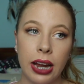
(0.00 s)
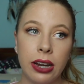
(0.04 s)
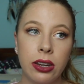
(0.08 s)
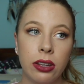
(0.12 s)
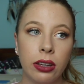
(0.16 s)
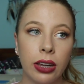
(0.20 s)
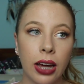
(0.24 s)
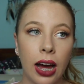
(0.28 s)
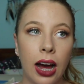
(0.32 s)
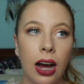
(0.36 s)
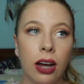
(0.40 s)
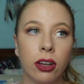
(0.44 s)
and
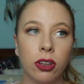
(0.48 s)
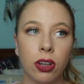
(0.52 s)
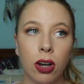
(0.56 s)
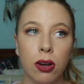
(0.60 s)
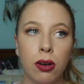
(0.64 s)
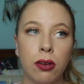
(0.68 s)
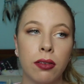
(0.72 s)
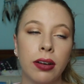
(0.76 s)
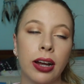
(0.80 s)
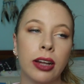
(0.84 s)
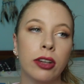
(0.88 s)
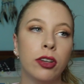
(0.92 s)
you can't
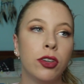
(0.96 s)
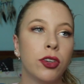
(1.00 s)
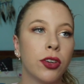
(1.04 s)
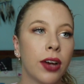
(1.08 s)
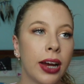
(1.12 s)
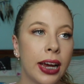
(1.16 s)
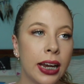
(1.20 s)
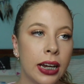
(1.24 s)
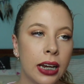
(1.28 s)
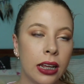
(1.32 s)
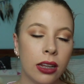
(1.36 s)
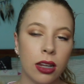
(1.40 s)
go around
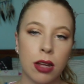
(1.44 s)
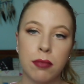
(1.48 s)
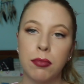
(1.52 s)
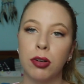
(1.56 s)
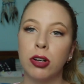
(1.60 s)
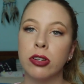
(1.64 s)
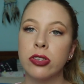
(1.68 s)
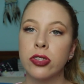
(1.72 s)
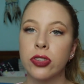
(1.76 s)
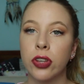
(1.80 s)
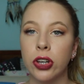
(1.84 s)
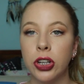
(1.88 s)
training them
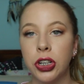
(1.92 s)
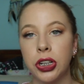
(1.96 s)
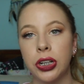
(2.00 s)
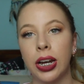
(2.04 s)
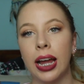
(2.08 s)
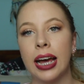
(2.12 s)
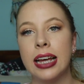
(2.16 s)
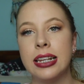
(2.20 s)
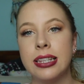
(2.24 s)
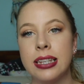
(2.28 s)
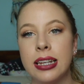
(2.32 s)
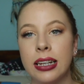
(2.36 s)
or
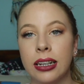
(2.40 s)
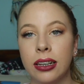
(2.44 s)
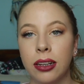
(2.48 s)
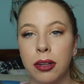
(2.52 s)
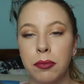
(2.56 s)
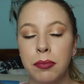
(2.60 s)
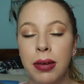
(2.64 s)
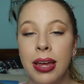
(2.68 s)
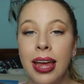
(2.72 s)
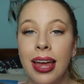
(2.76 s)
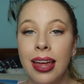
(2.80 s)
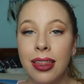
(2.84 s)
socializing
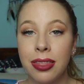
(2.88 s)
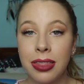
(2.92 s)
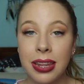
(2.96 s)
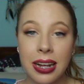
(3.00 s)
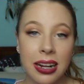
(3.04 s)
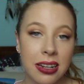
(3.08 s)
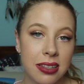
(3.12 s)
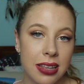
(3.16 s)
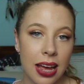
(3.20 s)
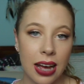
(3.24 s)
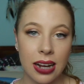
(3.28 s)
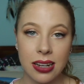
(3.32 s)
them the
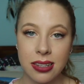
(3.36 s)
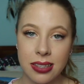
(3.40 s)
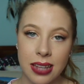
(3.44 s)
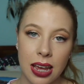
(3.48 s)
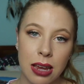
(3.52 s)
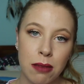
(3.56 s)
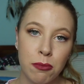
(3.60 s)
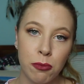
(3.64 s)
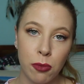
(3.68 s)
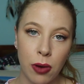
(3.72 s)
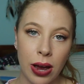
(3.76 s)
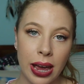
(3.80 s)
exact
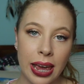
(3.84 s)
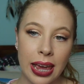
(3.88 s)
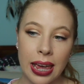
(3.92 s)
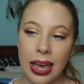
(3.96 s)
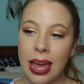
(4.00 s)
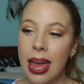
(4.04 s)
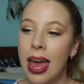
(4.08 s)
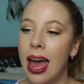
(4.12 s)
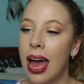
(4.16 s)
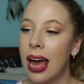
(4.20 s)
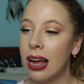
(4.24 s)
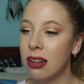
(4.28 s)
same way
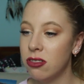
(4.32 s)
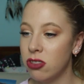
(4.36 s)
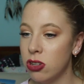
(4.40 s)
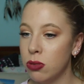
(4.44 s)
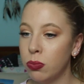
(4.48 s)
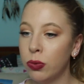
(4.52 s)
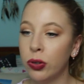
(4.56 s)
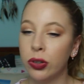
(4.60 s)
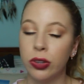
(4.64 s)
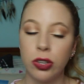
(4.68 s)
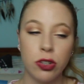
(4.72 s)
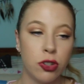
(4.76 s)
as you
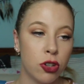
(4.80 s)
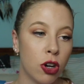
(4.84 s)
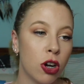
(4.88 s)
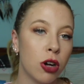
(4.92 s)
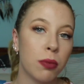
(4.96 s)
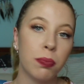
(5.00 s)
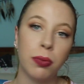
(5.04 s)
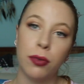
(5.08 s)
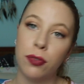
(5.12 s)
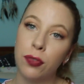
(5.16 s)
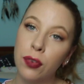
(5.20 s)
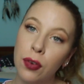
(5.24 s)
would the
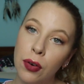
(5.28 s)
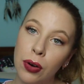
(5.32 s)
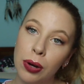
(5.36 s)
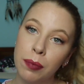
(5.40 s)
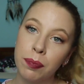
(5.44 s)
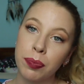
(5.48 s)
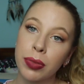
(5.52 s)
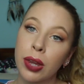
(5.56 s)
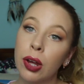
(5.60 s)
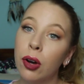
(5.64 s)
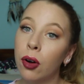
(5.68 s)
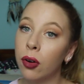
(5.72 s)
dog before,
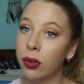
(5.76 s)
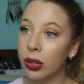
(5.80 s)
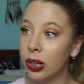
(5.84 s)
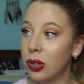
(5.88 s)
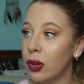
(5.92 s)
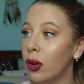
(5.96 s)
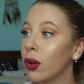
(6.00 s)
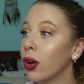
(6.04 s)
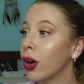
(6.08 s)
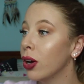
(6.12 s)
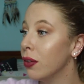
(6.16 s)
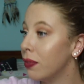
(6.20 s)
or the
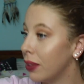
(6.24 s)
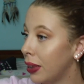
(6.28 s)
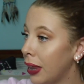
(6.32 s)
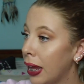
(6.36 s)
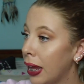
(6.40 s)
dog over